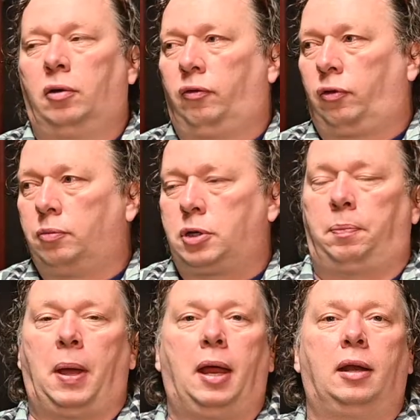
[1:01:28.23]
from
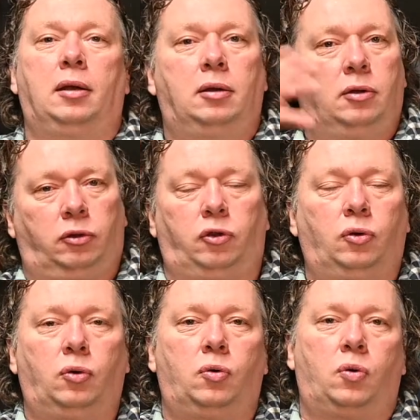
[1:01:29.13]
Japan
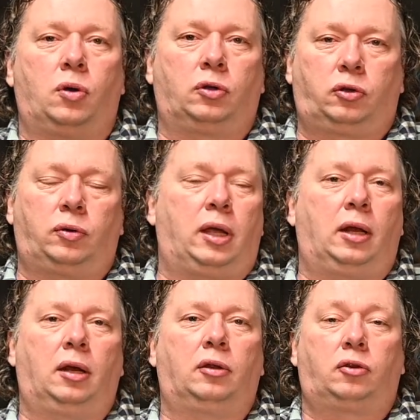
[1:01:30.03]
to
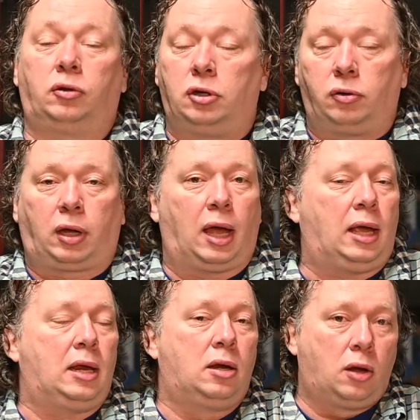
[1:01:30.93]
England, to the
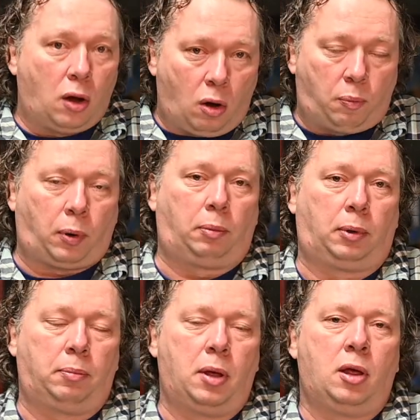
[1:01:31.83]
UK, no
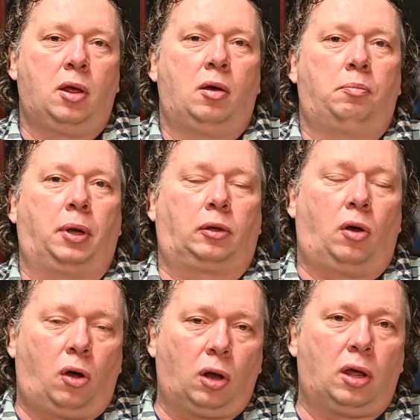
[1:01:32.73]
problem. But
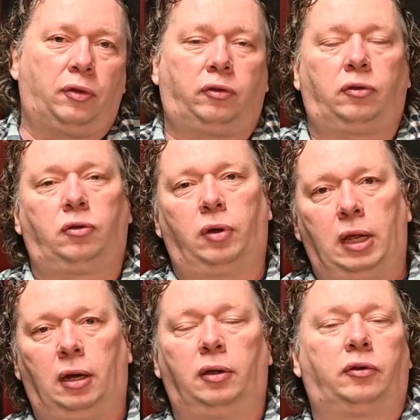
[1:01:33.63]
Holland to
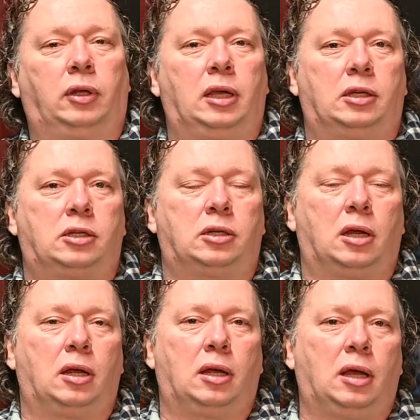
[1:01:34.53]
England, it's
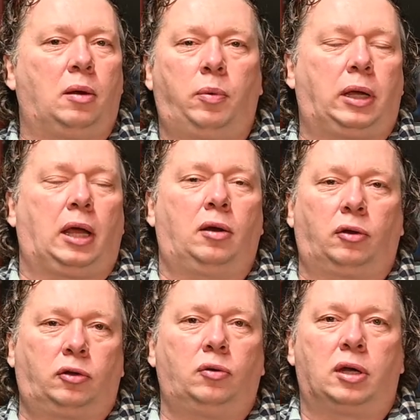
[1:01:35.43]
we
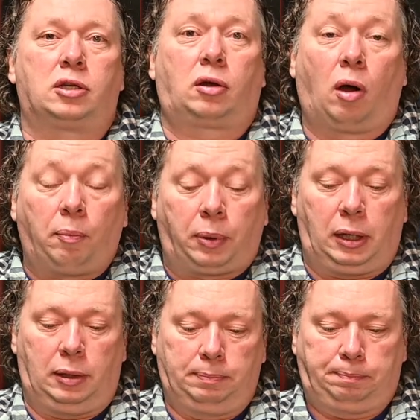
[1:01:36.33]
cannot do as a company.